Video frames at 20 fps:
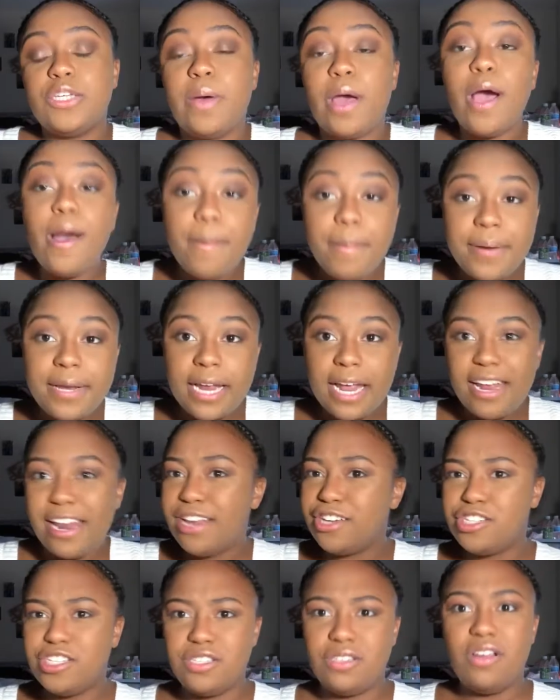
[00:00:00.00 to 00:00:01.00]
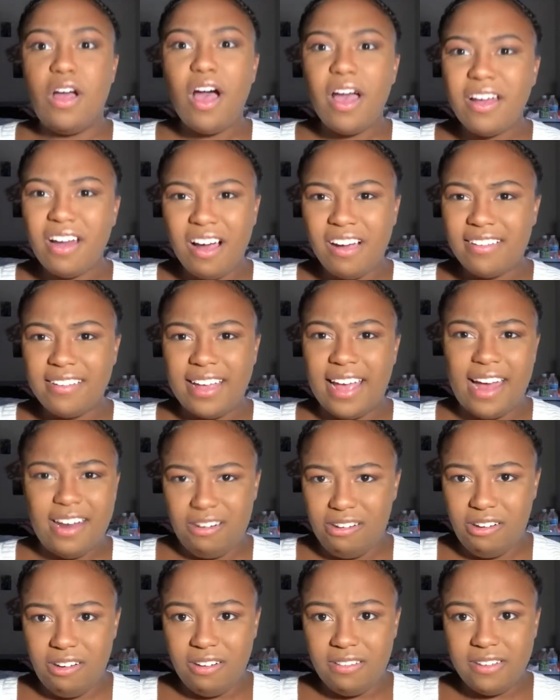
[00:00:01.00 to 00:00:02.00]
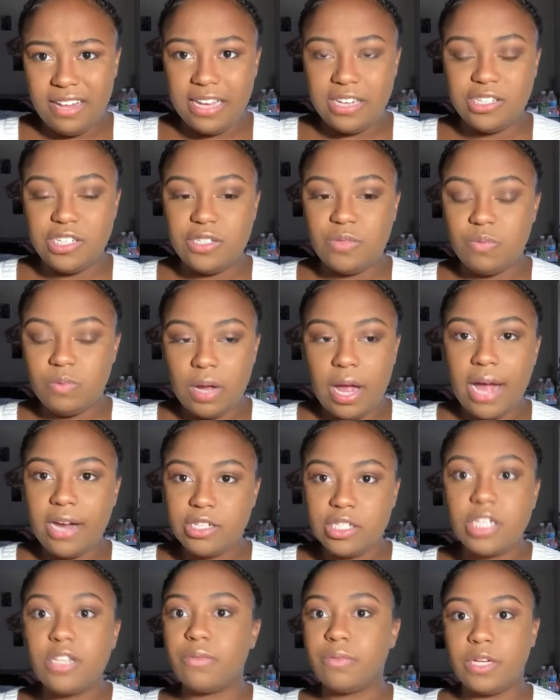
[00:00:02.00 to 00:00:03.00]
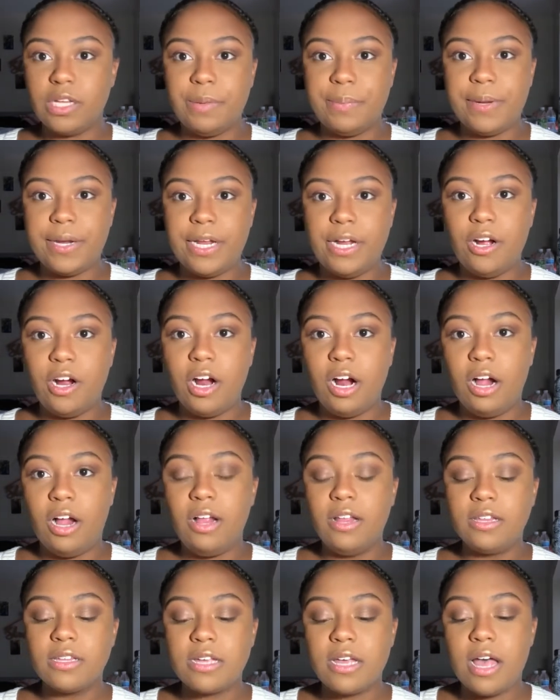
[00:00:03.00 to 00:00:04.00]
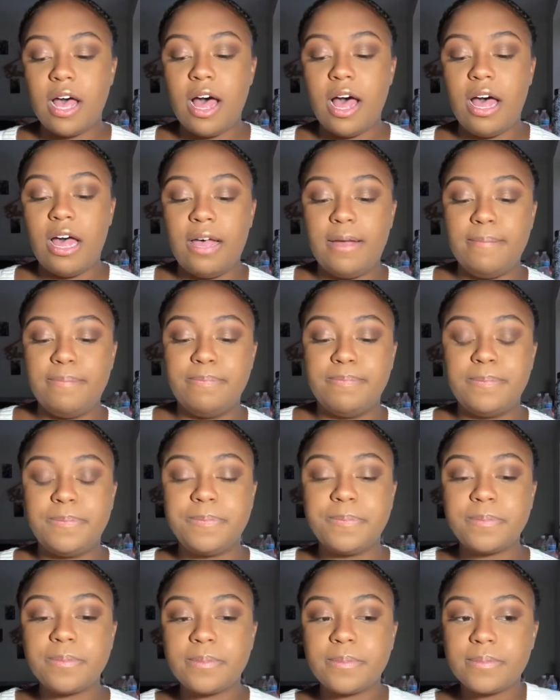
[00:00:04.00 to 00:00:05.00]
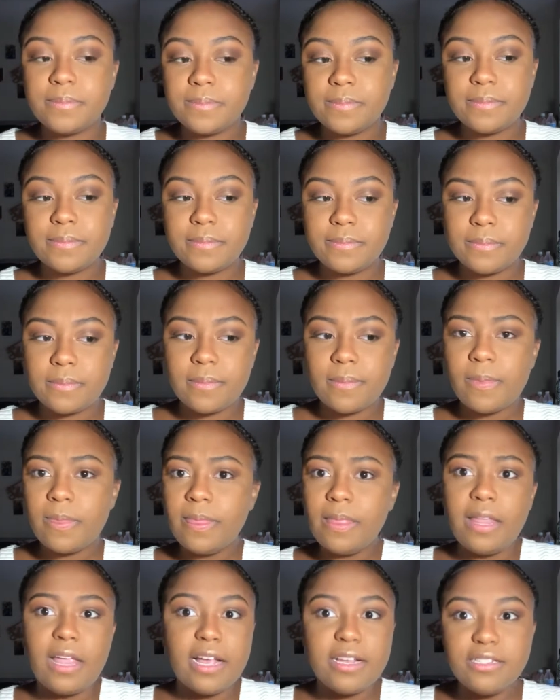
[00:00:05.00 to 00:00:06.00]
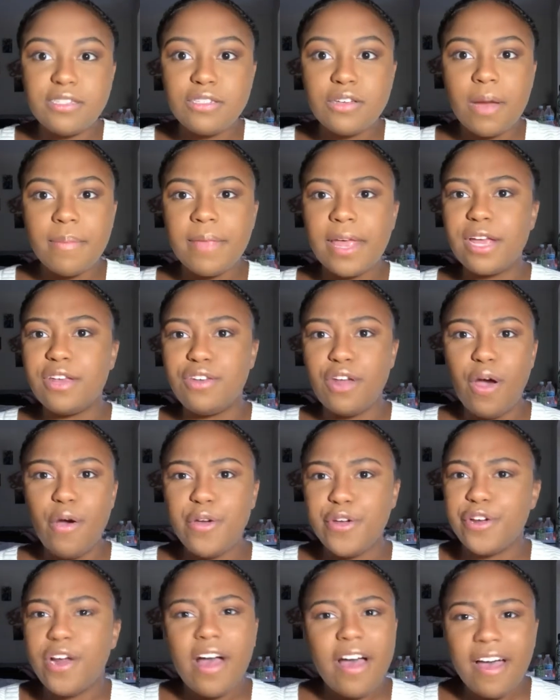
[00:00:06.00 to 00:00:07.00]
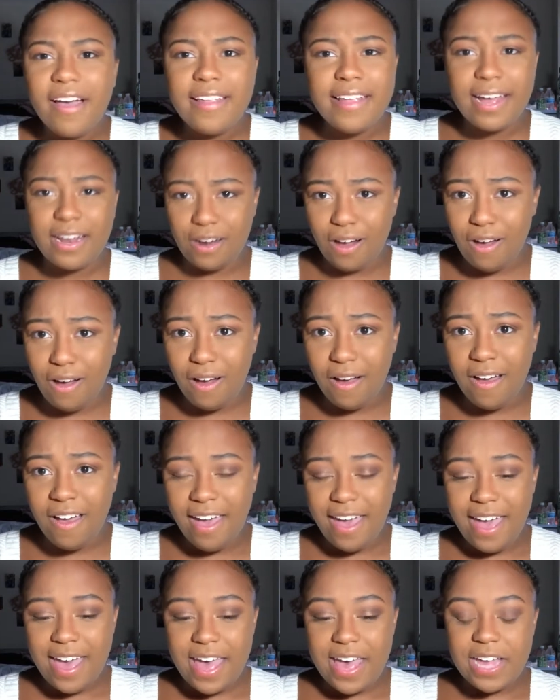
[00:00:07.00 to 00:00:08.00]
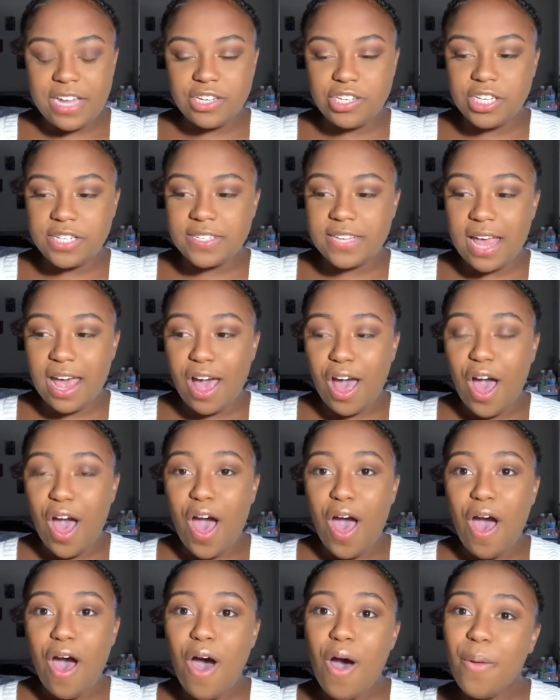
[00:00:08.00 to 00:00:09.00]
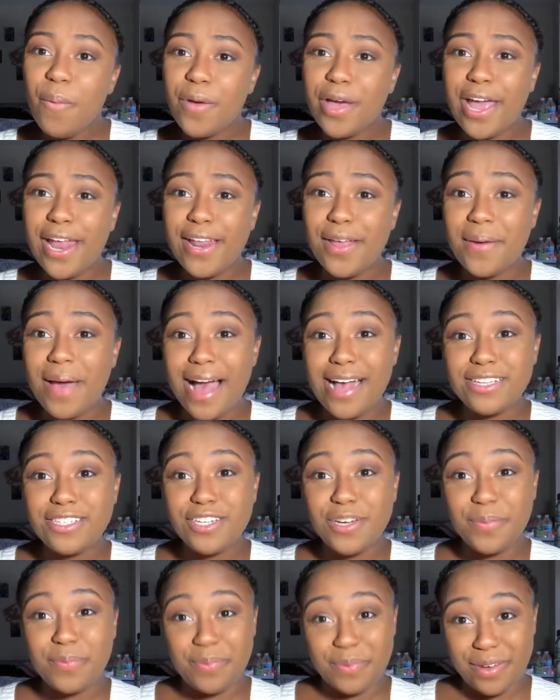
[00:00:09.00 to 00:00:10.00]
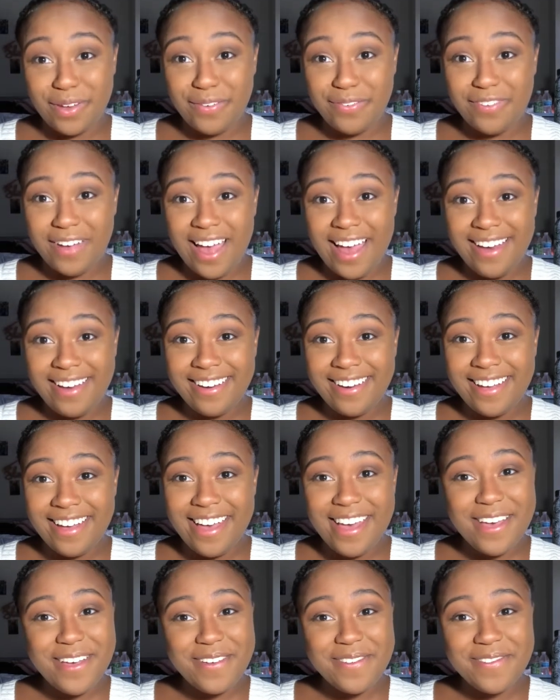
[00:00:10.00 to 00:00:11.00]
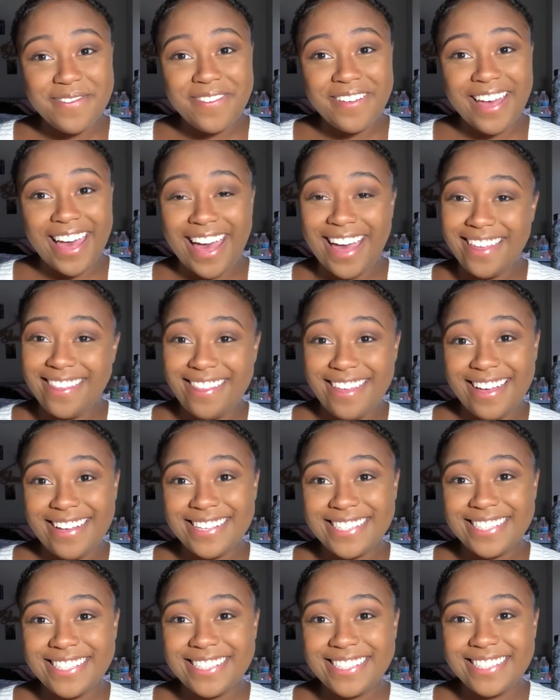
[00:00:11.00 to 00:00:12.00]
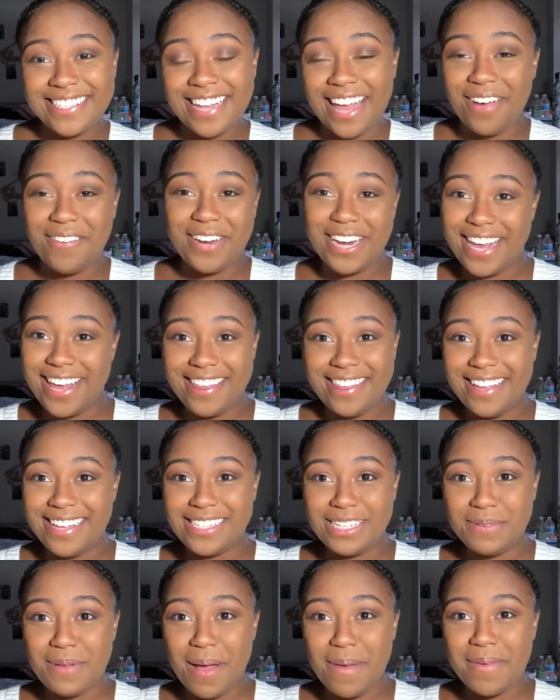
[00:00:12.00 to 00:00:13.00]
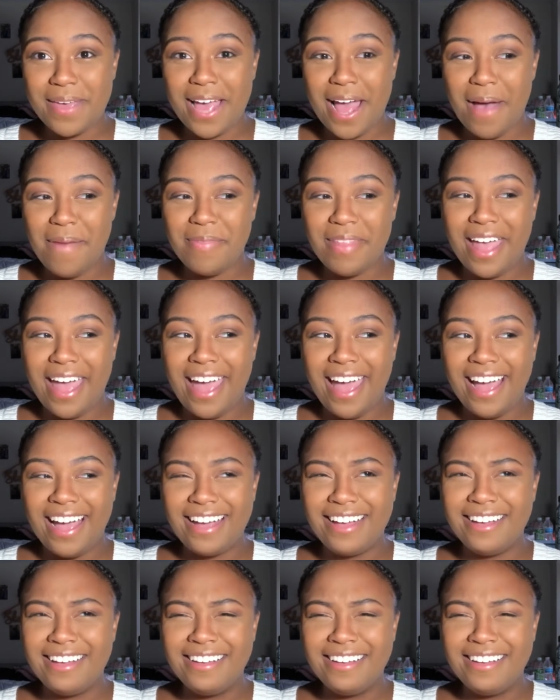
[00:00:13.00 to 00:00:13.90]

So I open it, and she's not ugly at all. Like, she's actually a really pretty girl. And so I'm like, no, you're not ugly at all. And she's like, oh, well, can you ask your boyfriend if he thinks, like, what he thinks about me? I'm like,